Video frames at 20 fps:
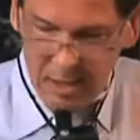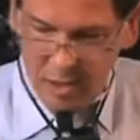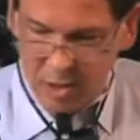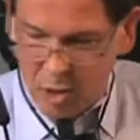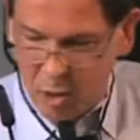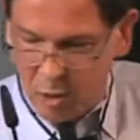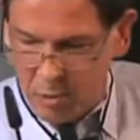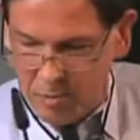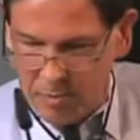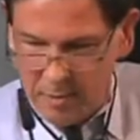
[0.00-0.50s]

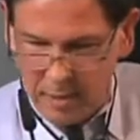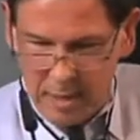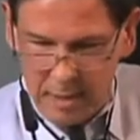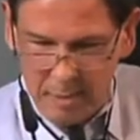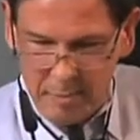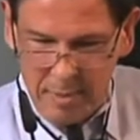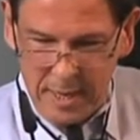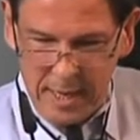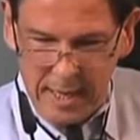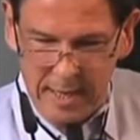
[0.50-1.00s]
So
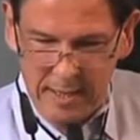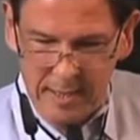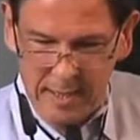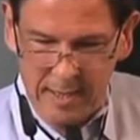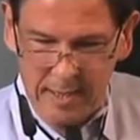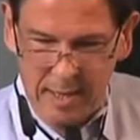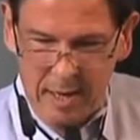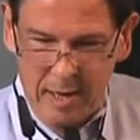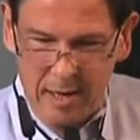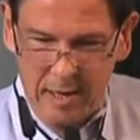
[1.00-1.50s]
let me get
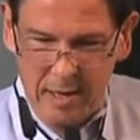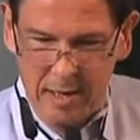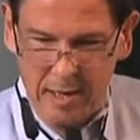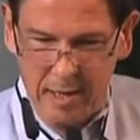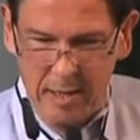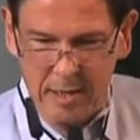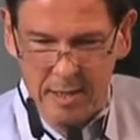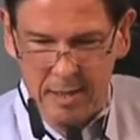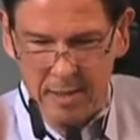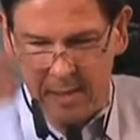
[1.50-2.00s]

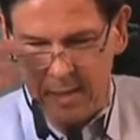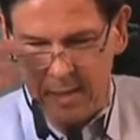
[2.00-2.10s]
started.